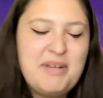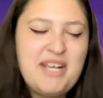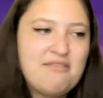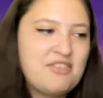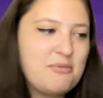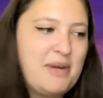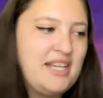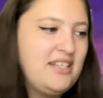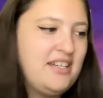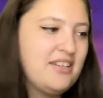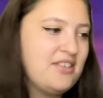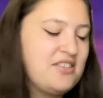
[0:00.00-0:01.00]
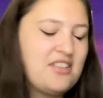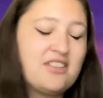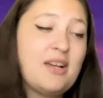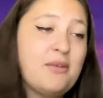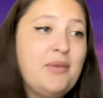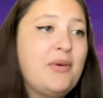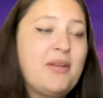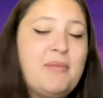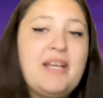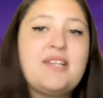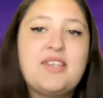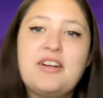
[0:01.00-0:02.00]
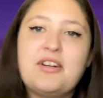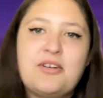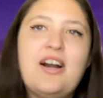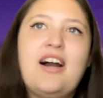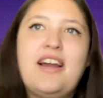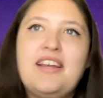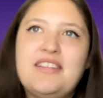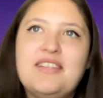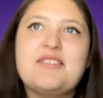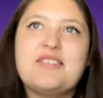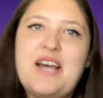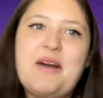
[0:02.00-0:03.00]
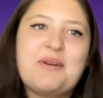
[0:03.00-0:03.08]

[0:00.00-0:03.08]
after my tears. They're like, we want to make Sarah cry. This is how we're